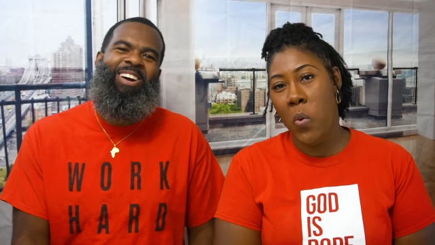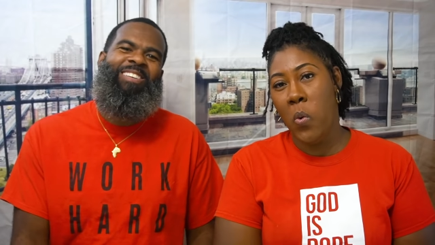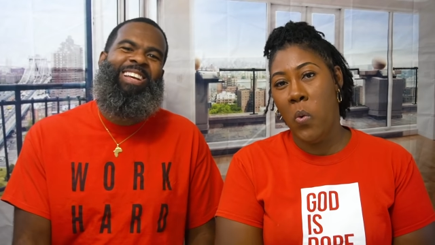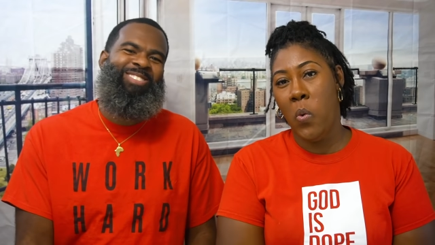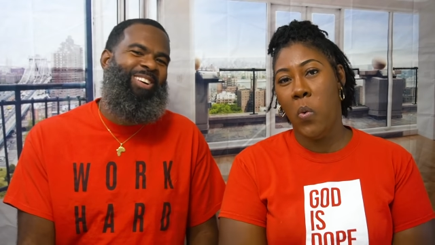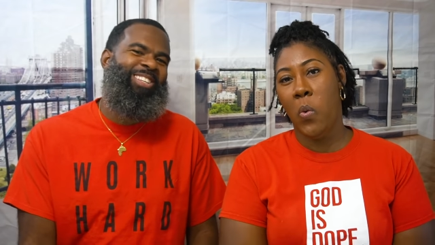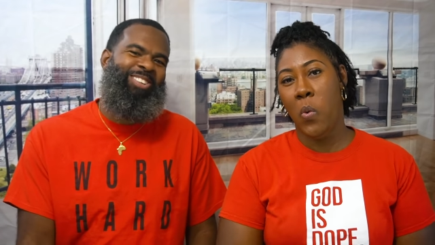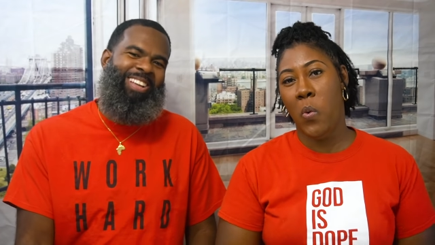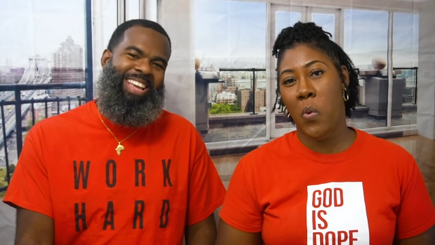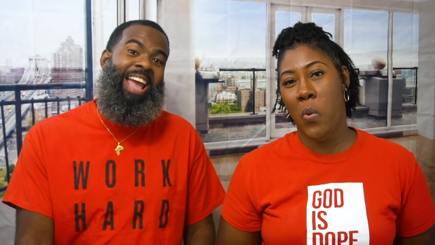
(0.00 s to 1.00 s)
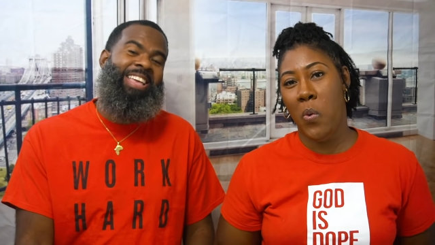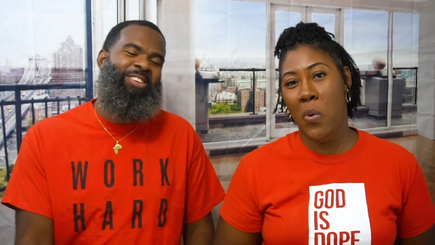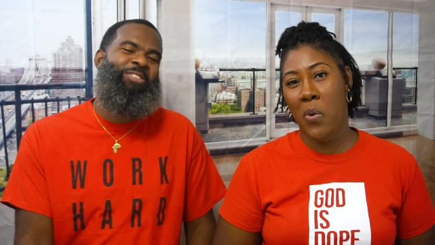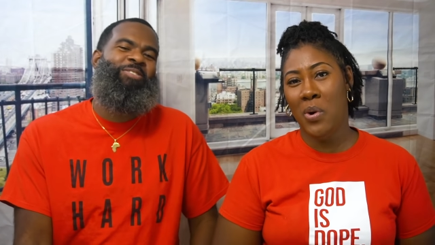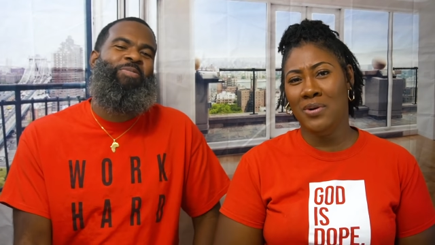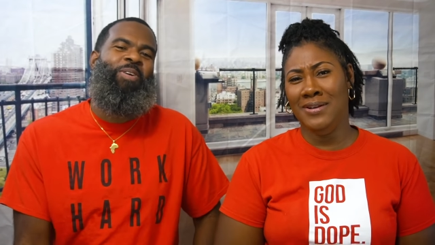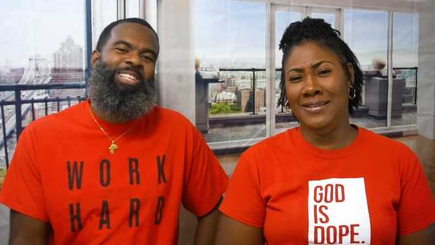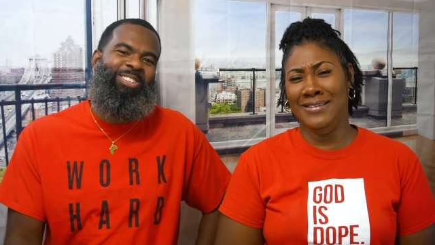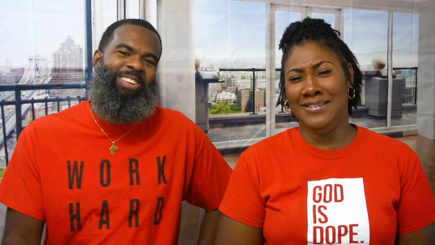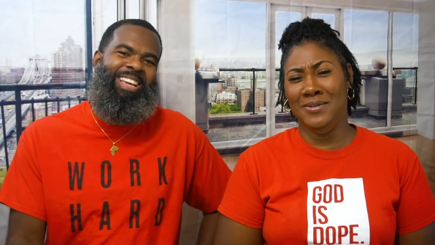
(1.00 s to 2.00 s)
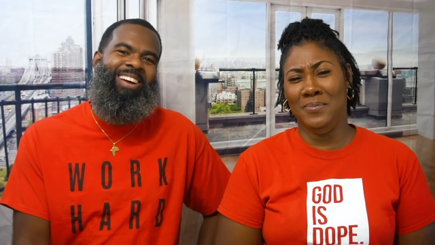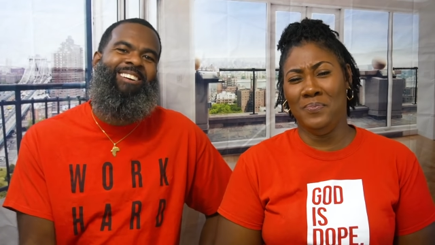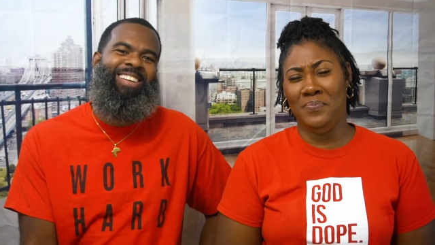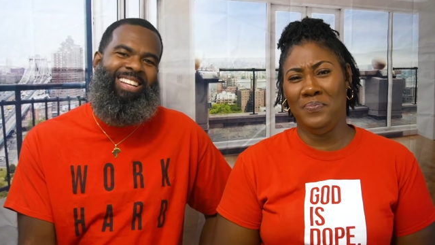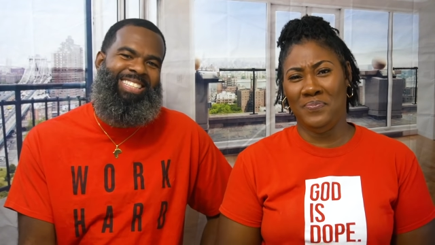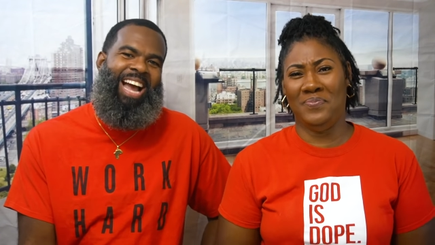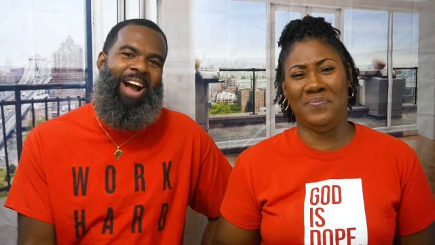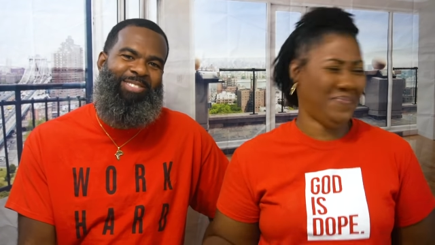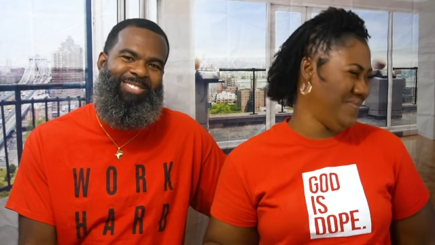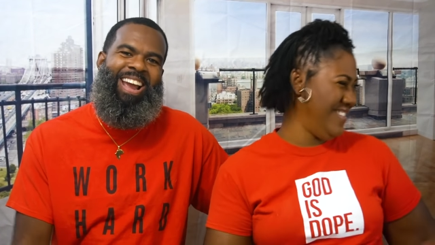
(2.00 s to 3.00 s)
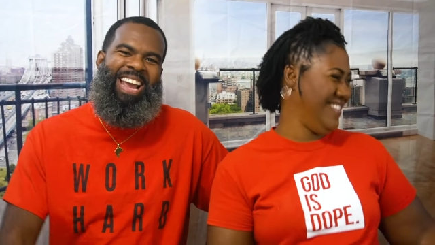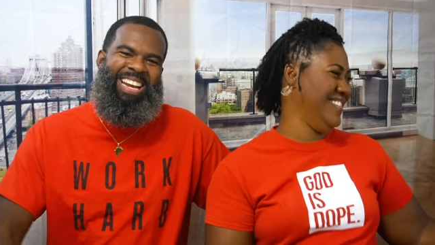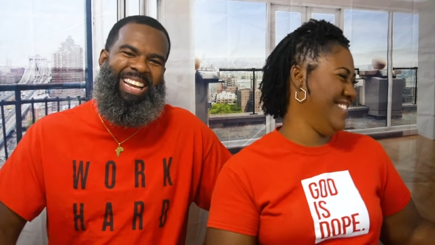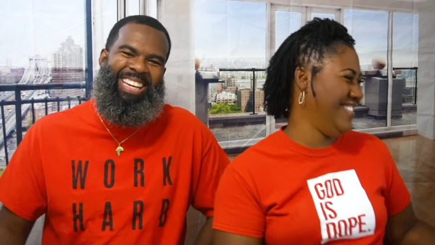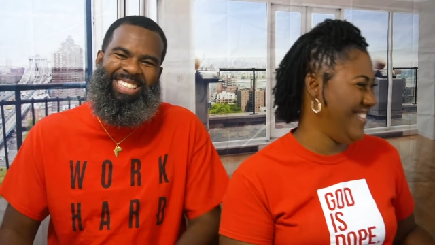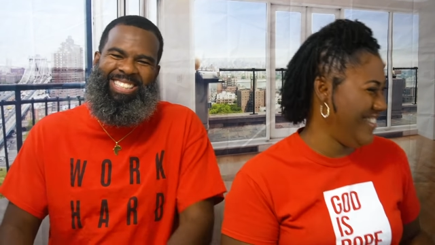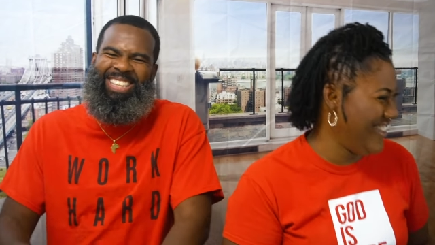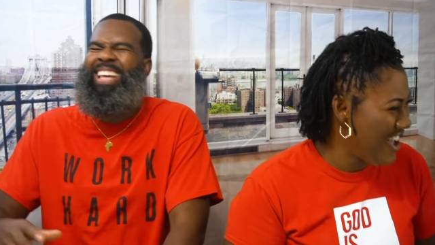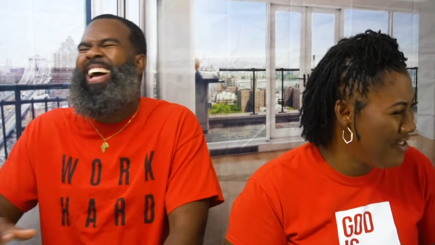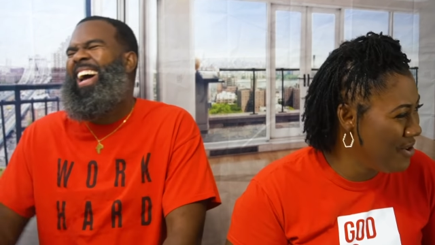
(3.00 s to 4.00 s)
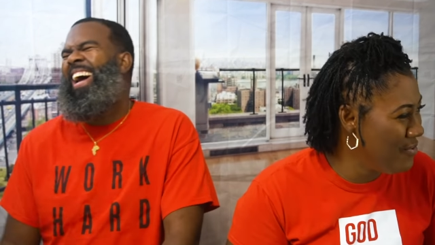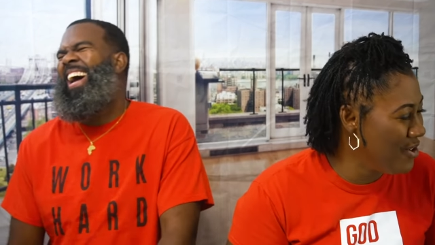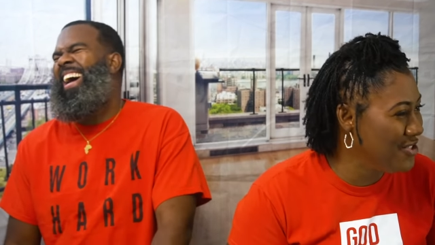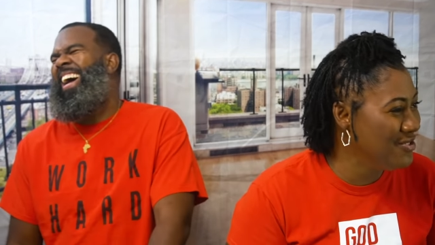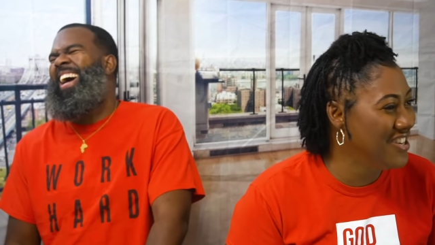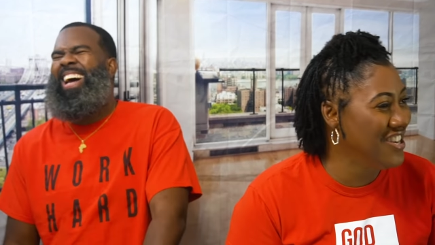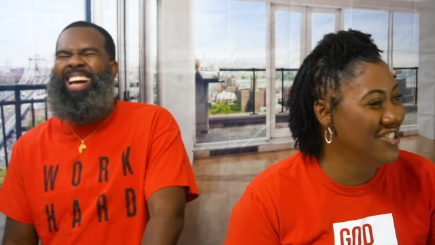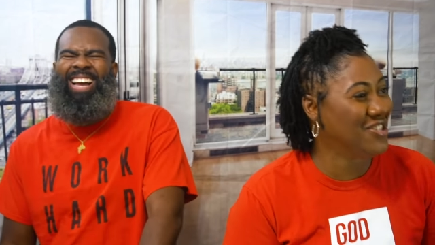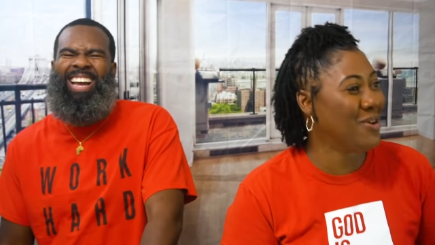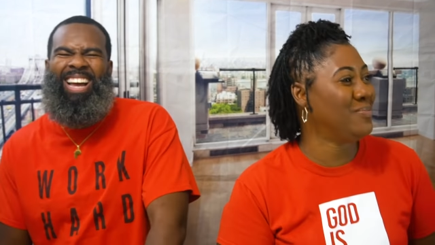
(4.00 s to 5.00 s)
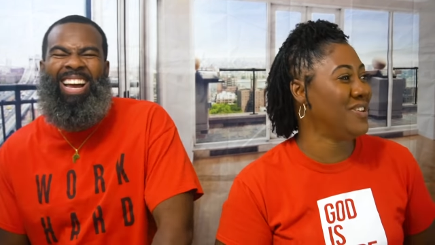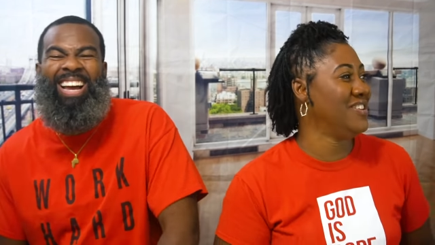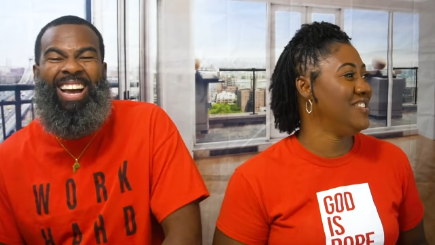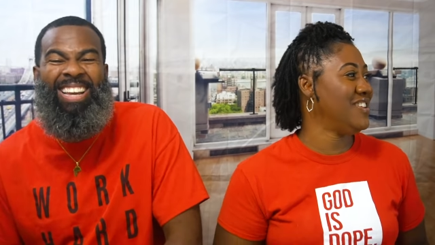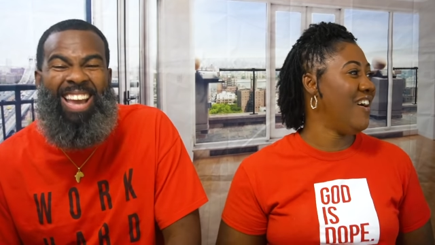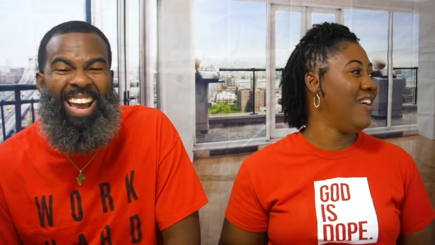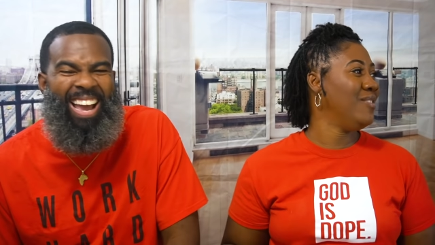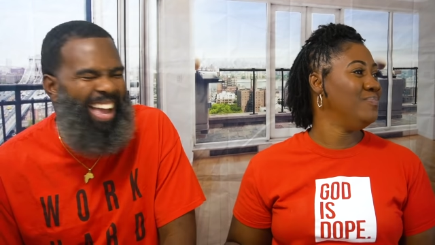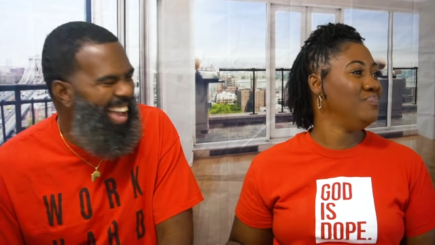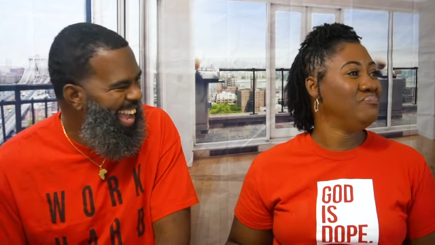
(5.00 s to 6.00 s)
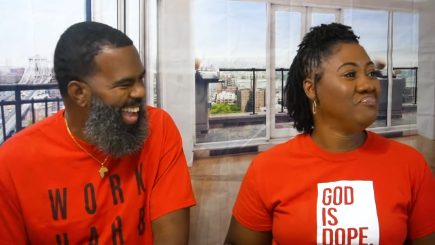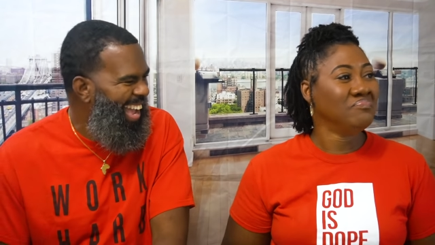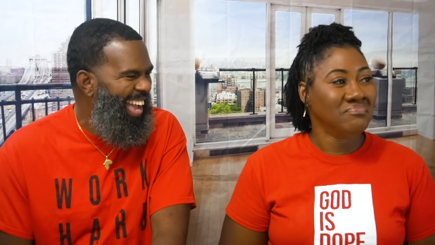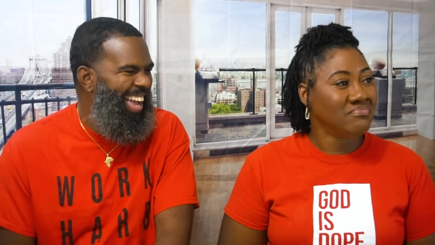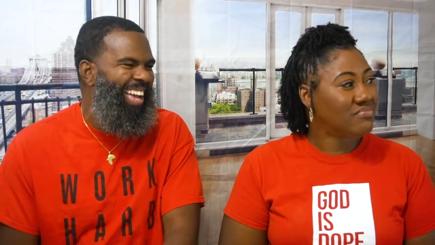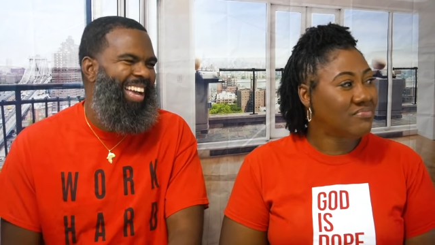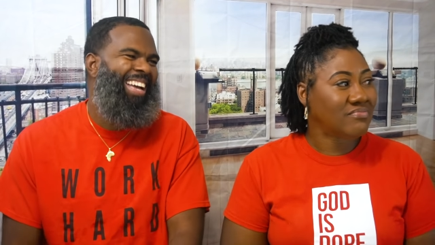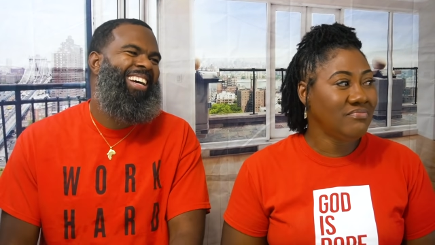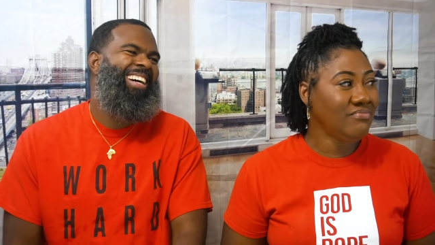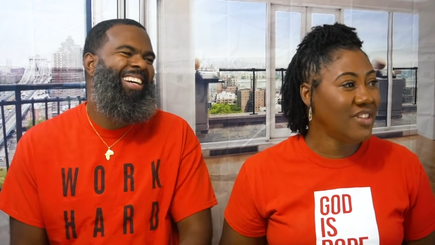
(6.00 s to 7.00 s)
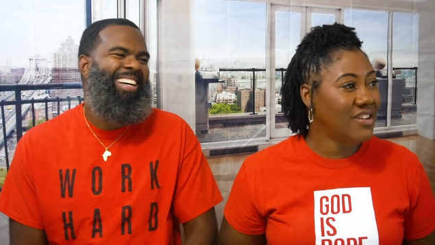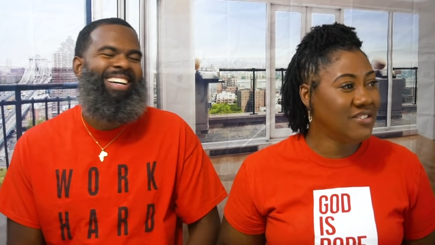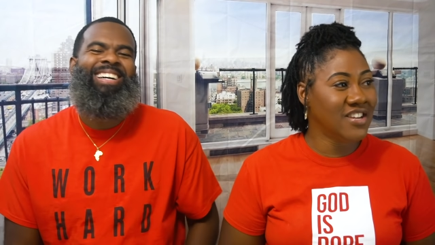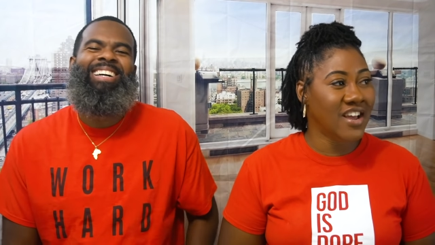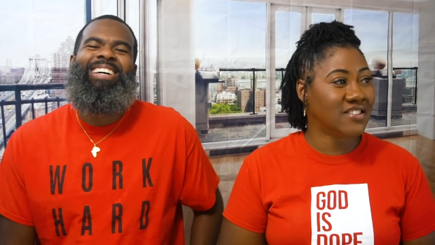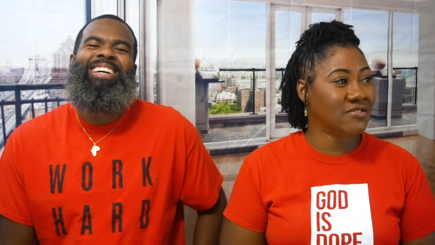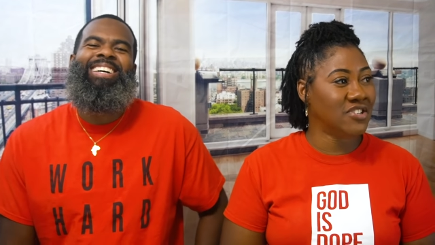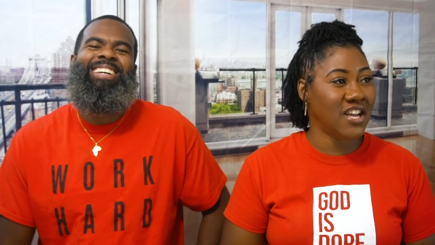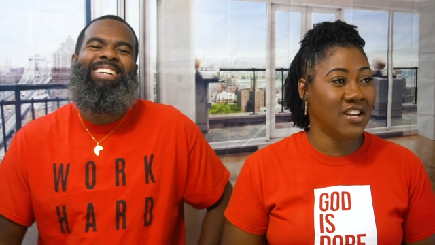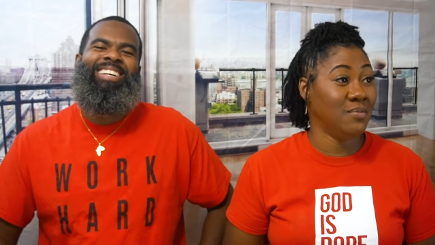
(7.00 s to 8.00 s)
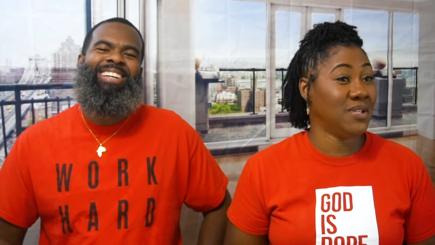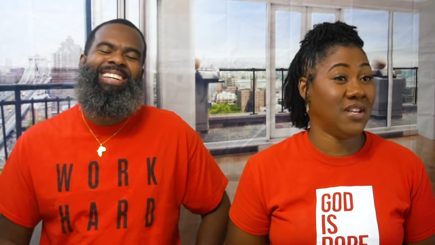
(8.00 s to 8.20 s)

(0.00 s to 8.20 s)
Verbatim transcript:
Speaker 1: we just want you to get you want you to get on
Speaker 2: the job training. We want you to get jumped in the job. Yeah. Yeah, so Jalen was